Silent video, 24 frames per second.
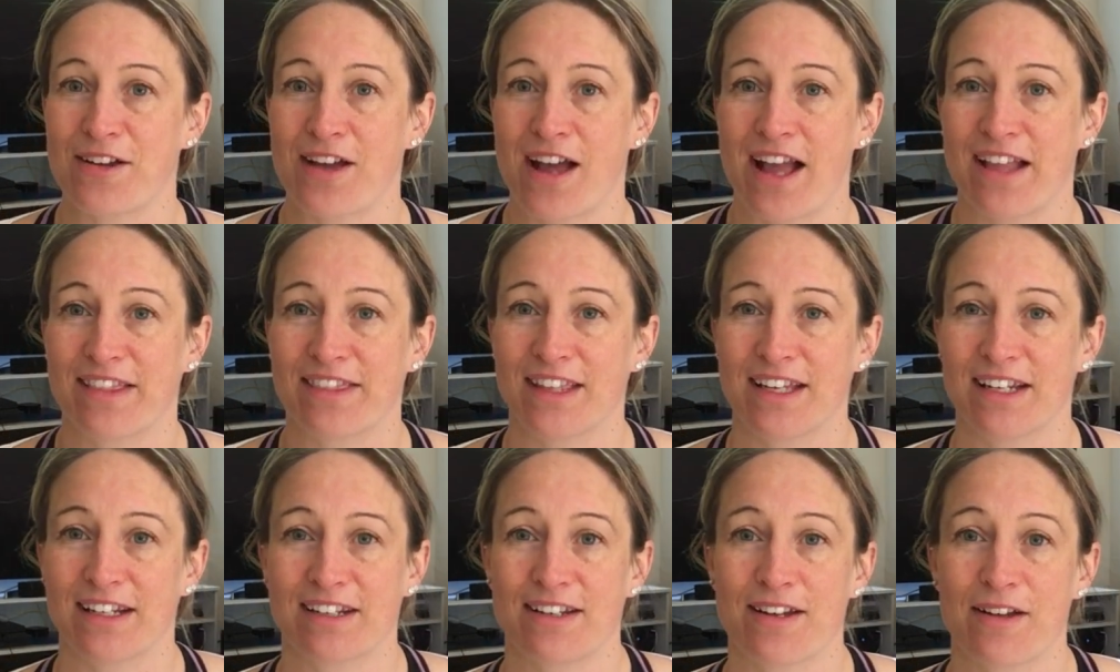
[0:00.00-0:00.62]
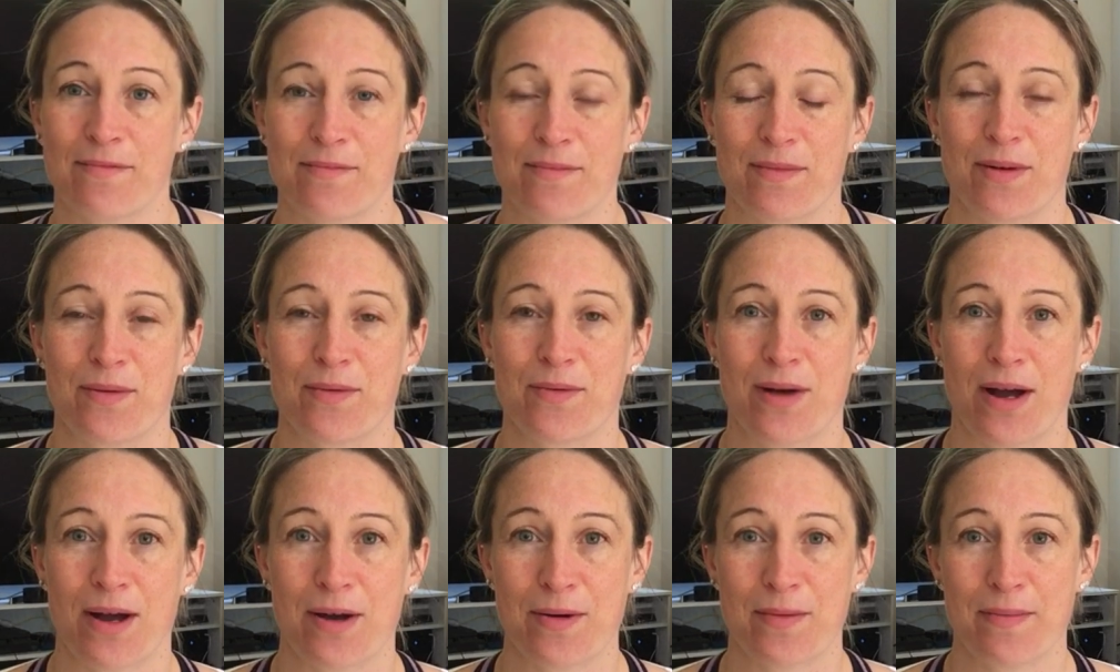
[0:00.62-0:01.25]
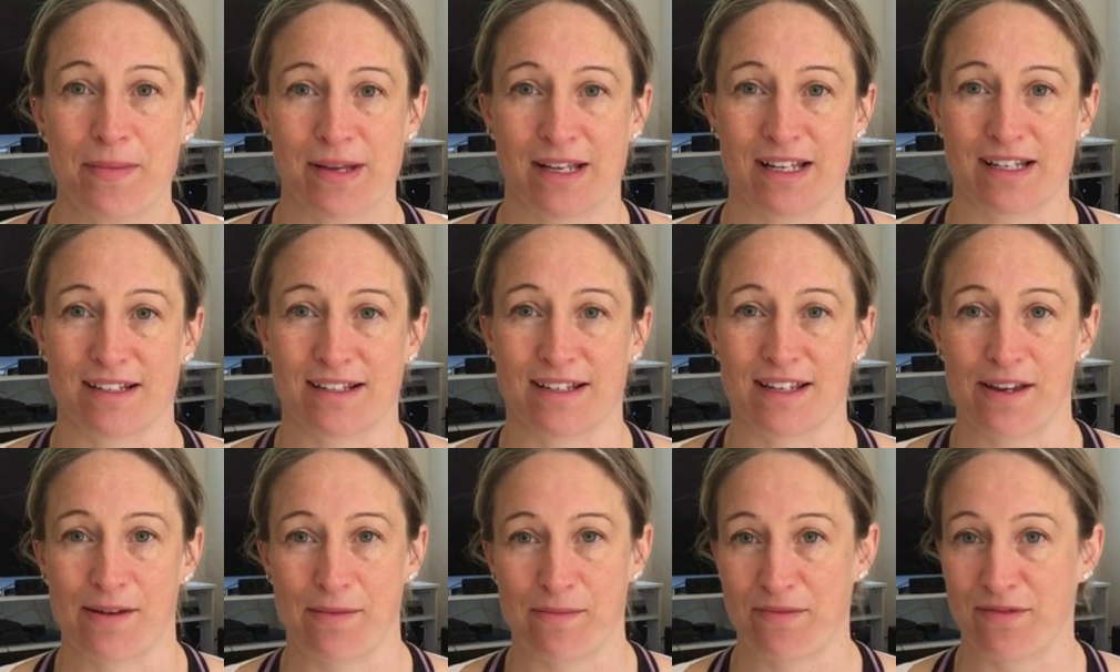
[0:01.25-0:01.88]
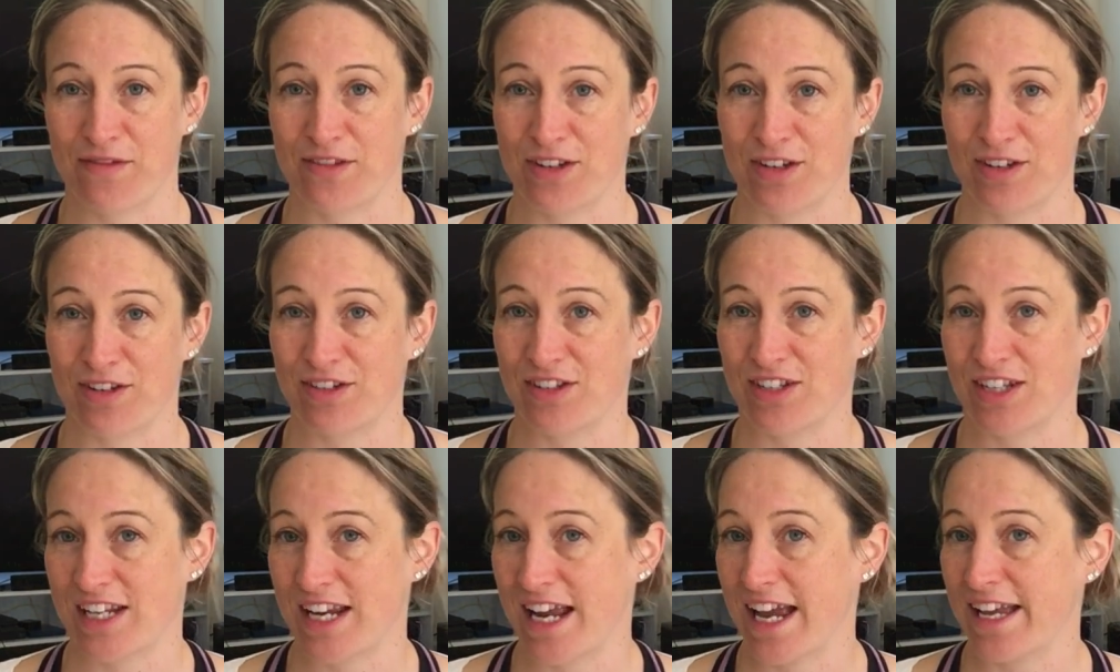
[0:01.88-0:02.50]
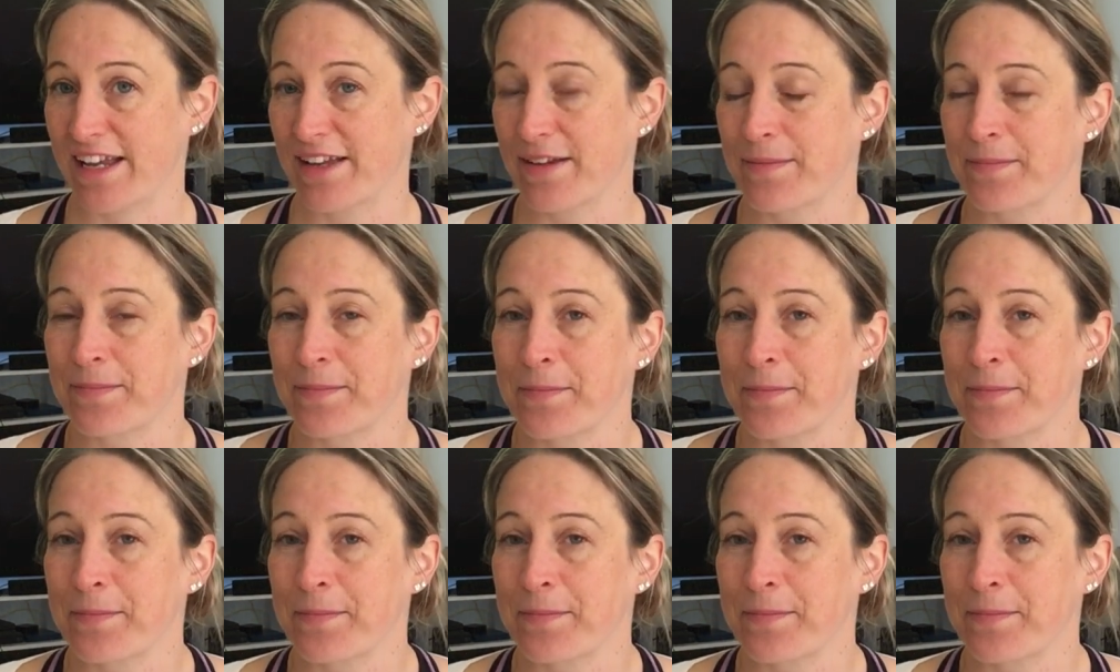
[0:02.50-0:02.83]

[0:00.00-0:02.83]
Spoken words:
and then my well-being tip for you today